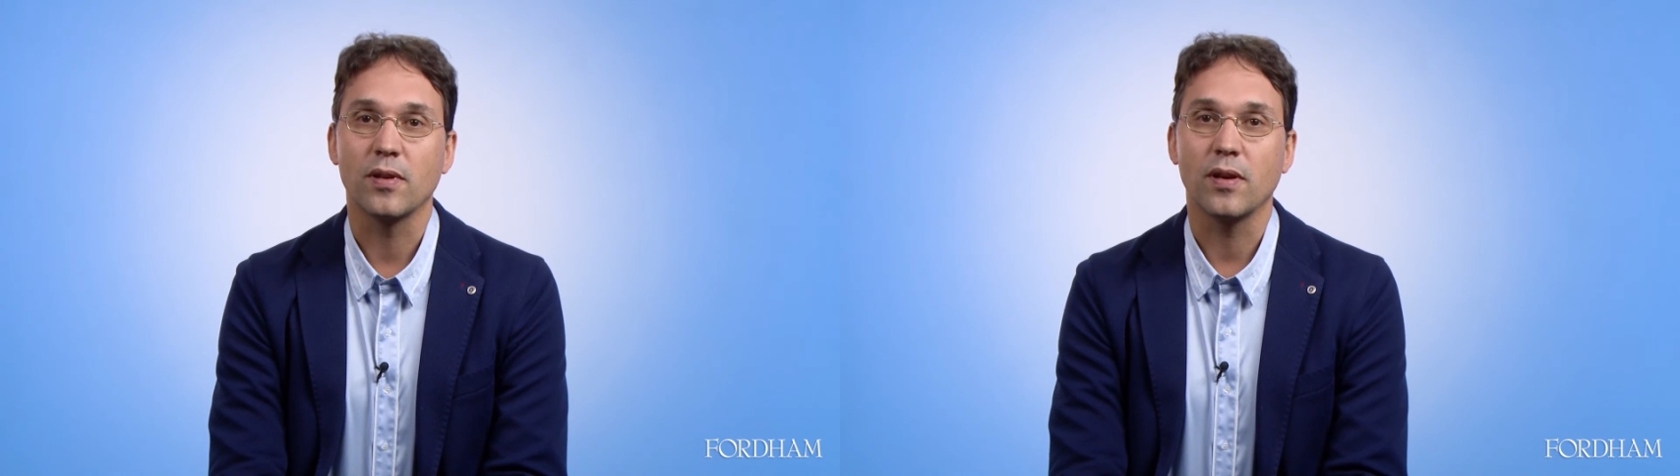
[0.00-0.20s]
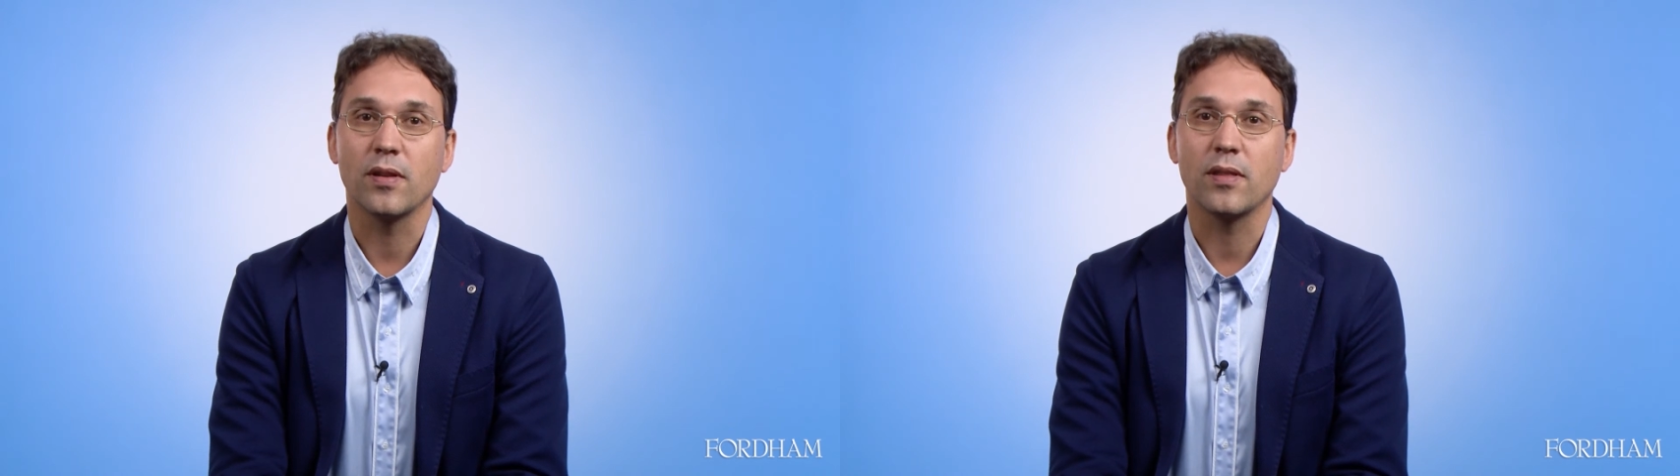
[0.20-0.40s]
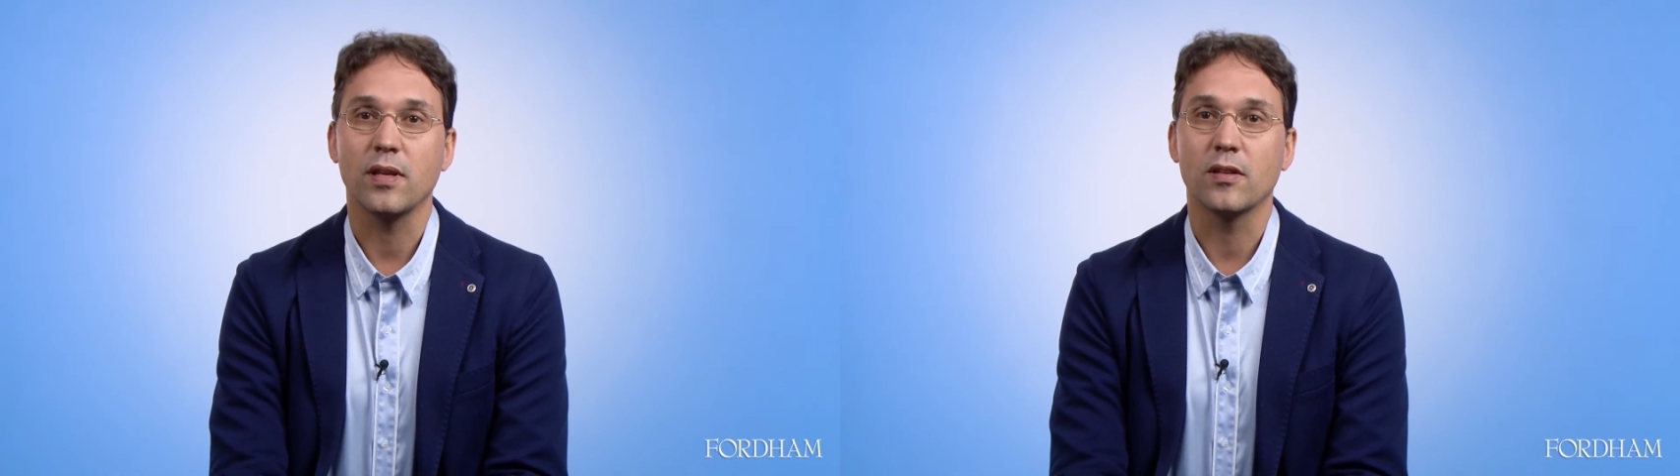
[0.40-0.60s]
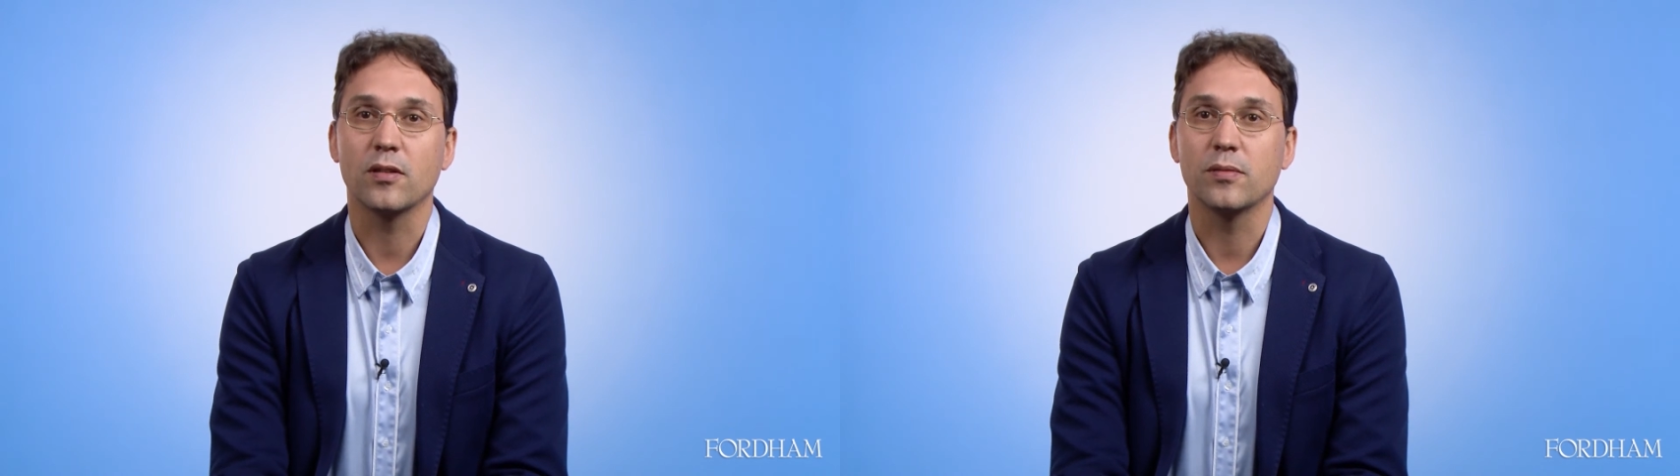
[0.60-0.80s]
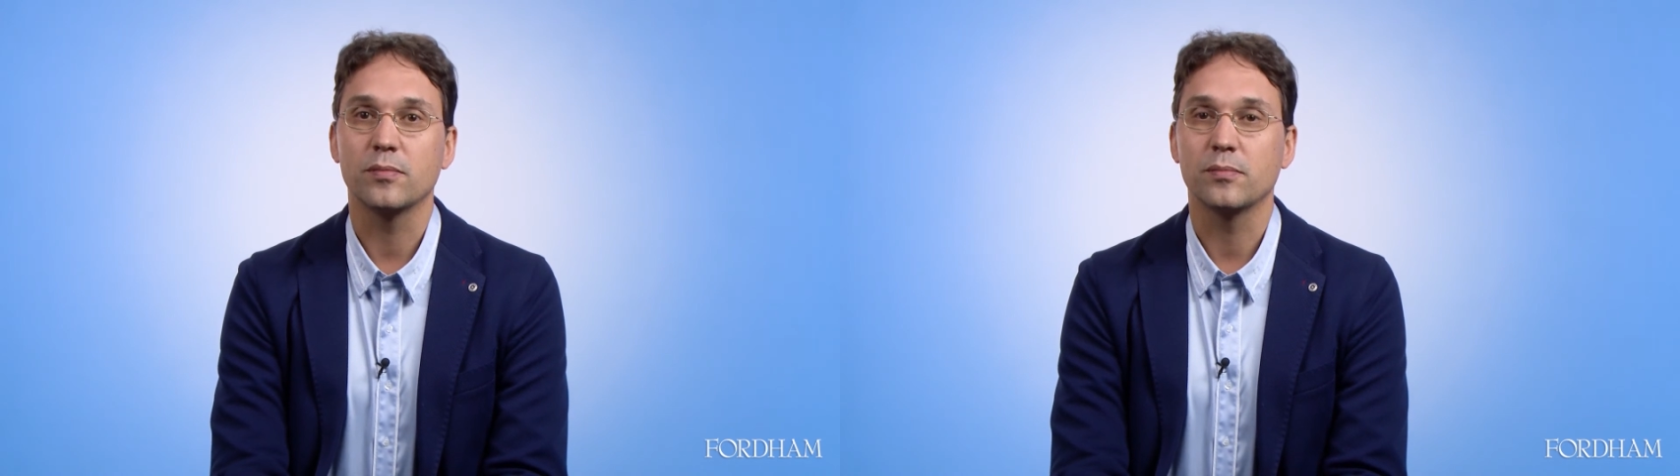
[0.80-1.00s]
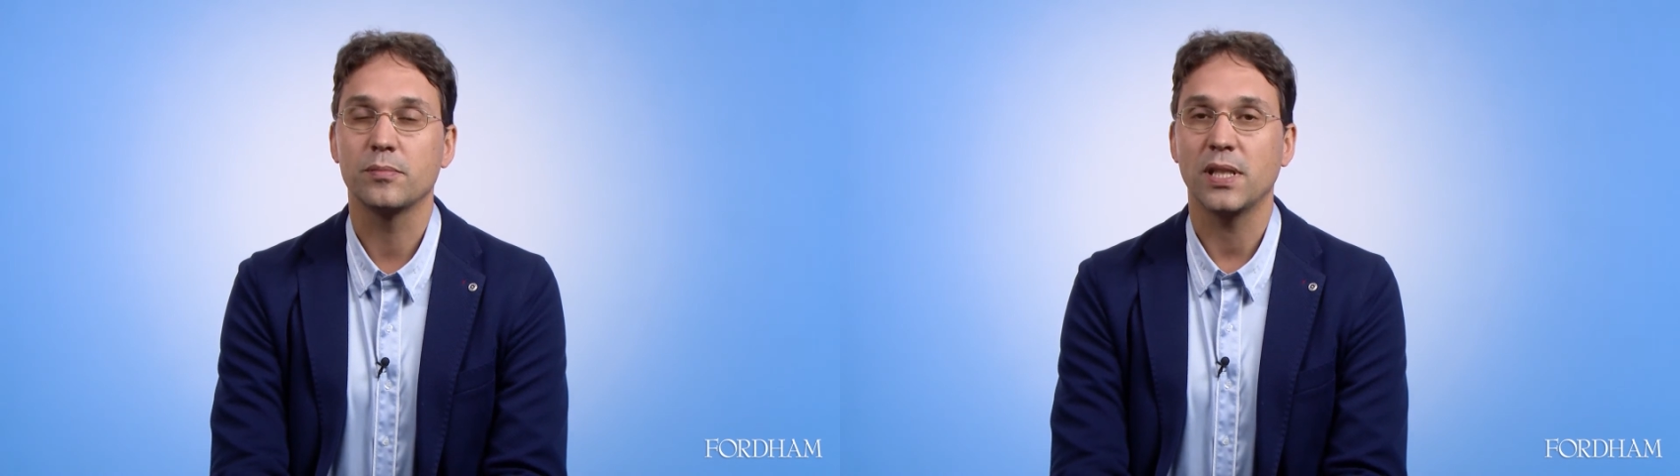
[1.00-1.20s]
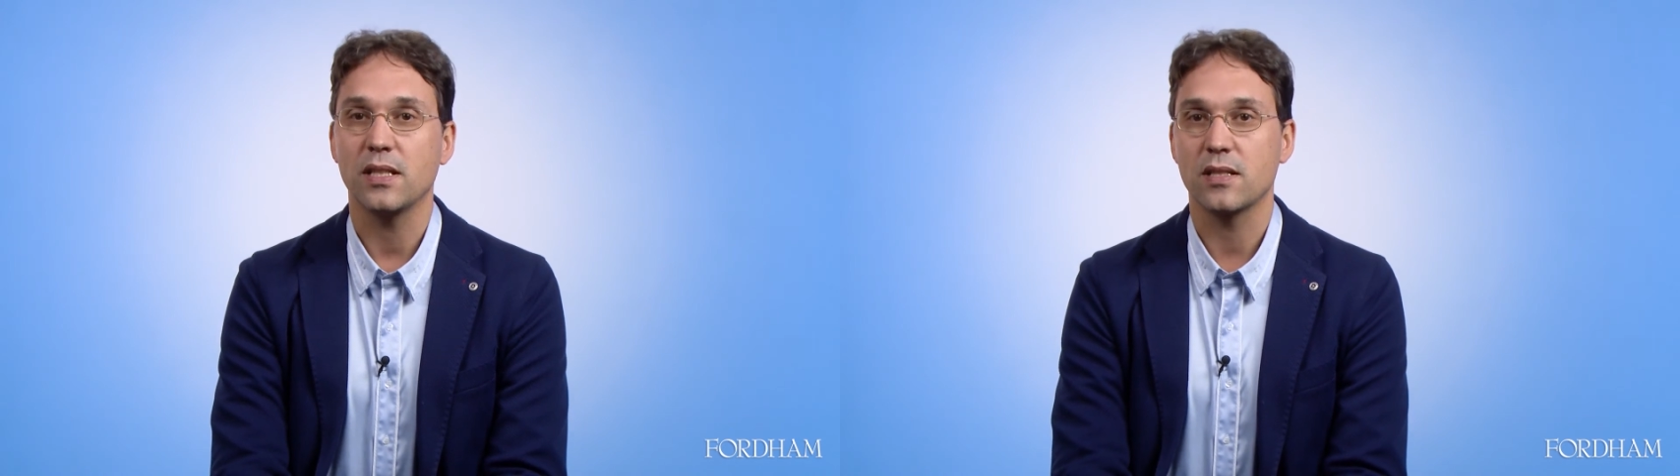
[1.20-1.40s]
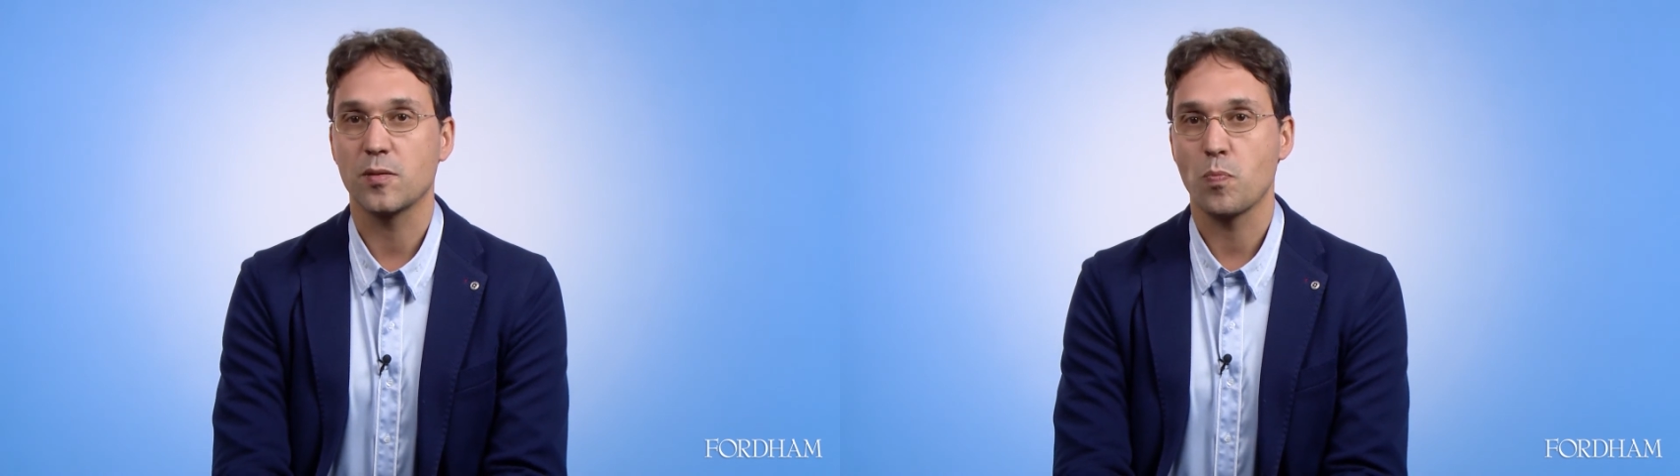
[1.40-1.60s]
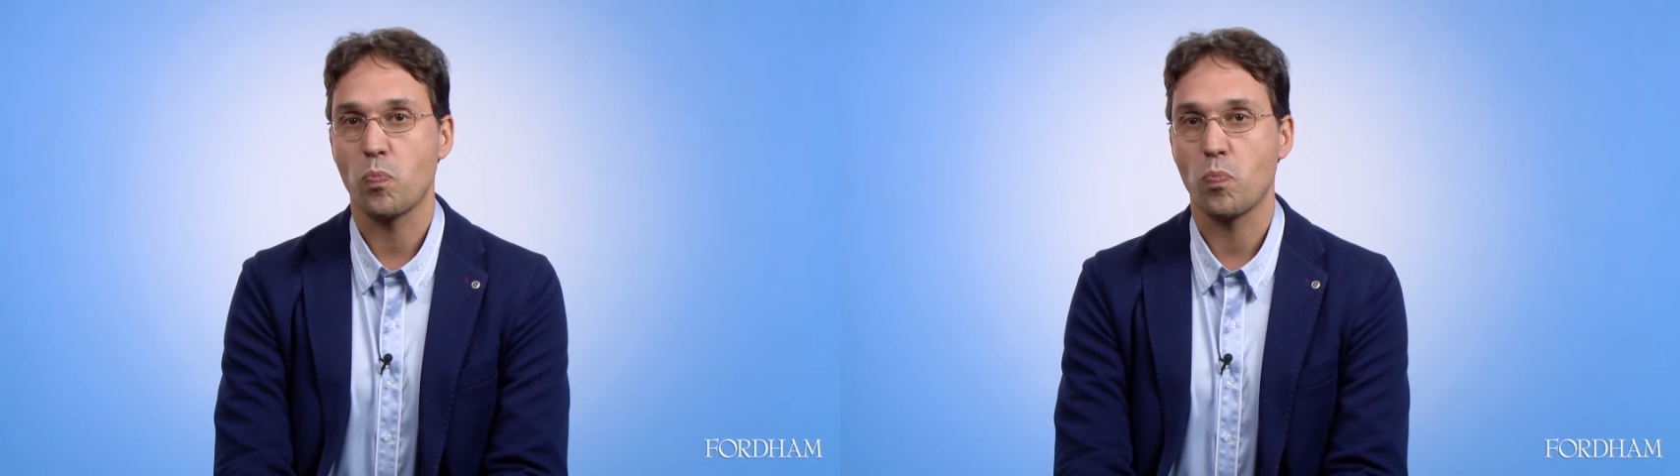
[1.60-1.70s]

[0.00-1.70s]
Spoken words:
a theater piece.